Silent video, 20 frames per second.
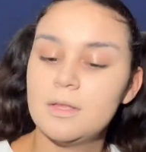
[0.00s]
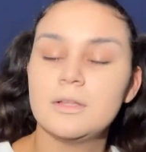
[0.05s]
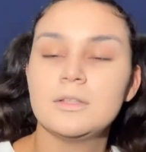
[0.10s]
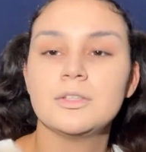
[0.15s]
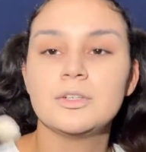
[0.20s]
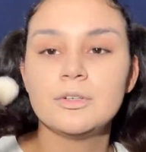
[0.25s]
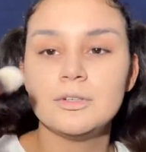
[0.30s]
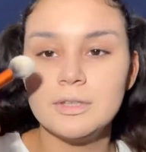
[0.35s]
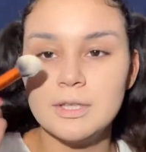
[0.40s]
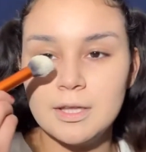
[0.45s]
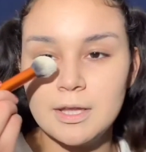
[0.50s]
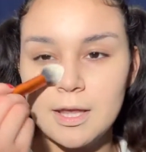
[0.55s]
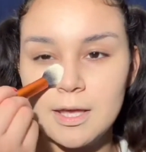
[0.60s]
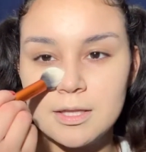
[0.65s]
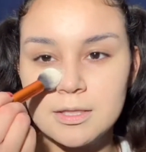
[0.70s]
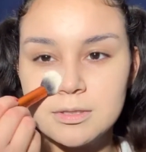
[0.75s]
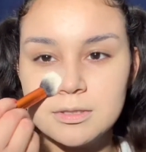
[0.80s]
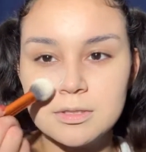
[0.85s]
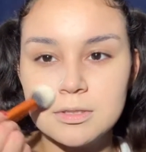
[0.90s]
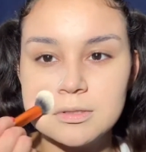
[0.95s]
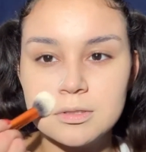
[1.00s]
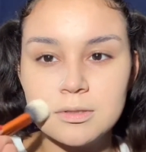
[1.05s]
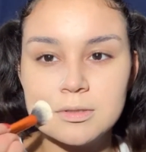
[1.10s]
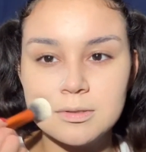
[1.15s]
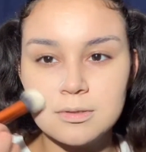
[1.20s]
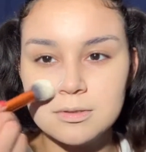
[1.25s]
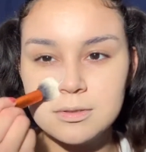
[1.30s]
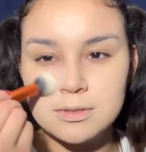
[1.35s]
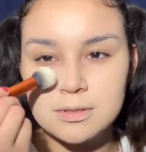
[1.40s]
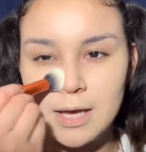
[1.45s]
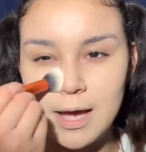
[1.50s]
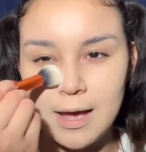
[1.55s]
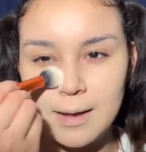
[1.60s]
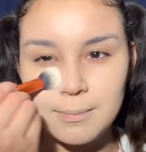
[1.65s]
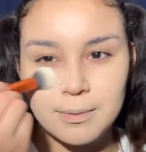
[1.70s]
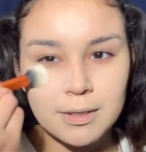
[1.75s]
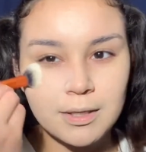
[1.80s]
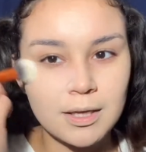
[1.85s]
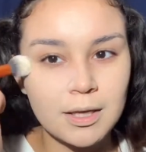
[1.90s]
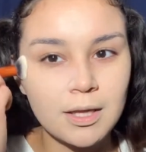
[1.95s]
literally like
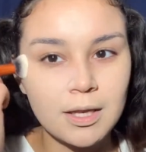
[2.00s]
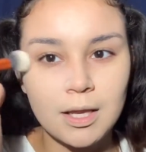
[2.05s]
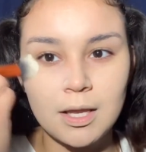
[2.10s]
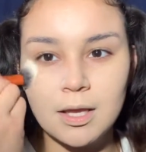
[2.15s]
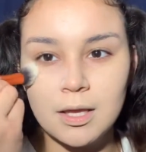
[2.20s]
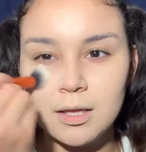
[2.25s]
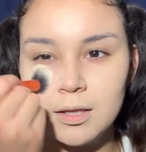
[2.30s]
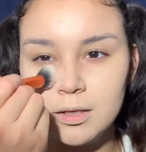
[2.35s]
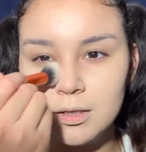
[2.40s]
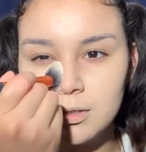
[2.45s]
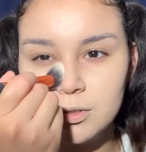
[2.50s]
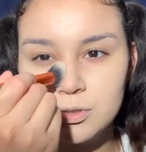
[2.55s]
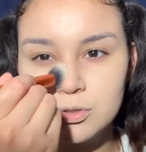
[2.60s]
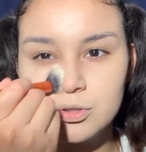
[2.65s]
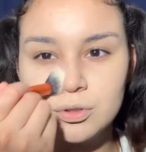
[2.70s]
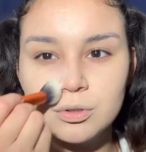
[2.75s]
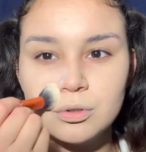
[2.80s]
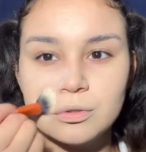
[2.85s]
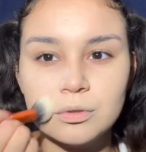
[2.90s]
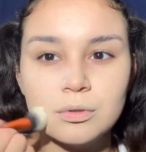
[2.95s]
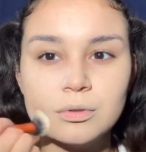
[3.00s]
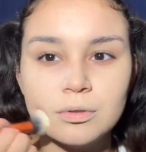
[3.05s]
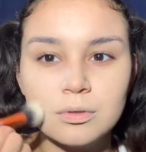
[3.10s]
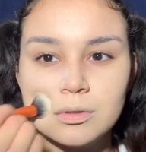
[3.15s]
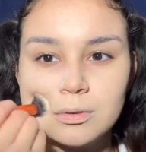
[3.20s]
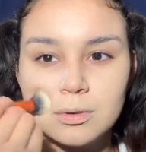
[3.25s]
dabbing it into